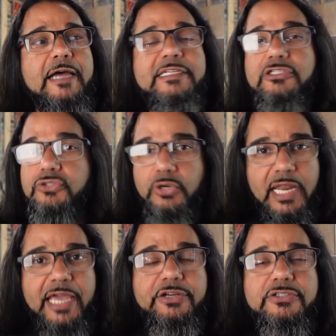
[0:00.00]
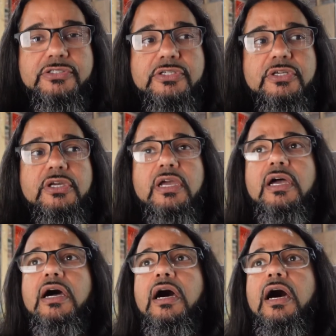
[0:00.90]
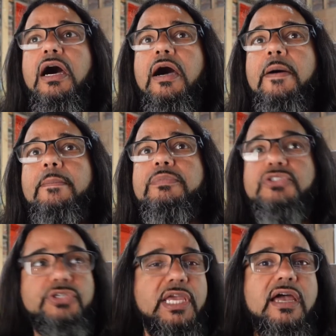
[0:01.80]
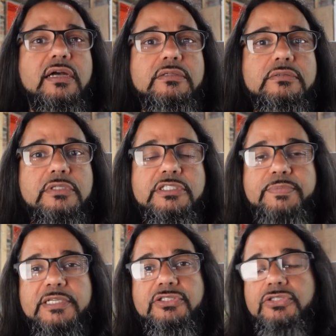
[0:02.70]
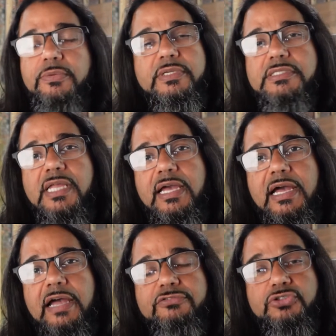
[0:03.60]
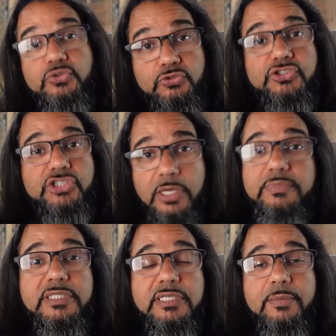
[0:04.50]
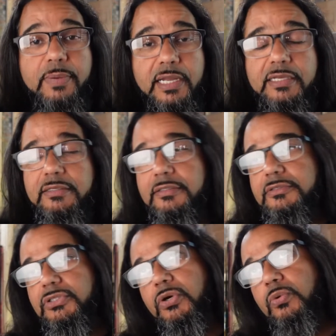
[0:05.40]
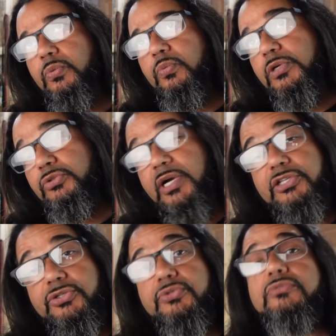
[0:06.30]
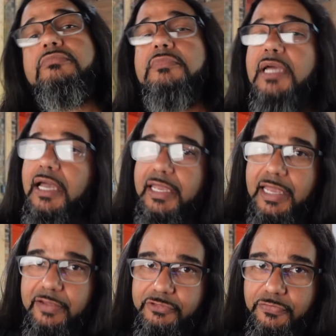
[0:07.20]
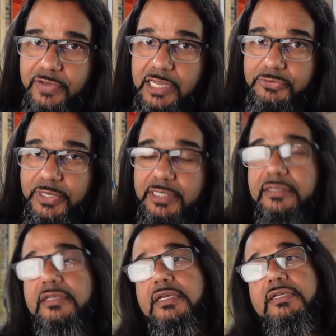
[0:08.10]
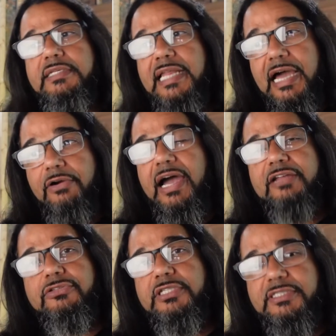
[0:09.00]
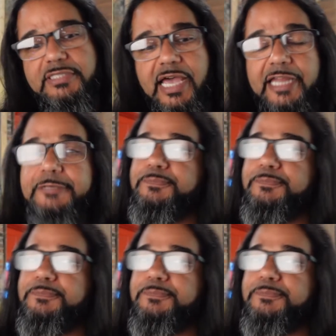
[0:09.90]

There's no liners. So yeah, the inspection told me it's like I have to do something about it. So what do? I have to evaluate. Now I have to decide.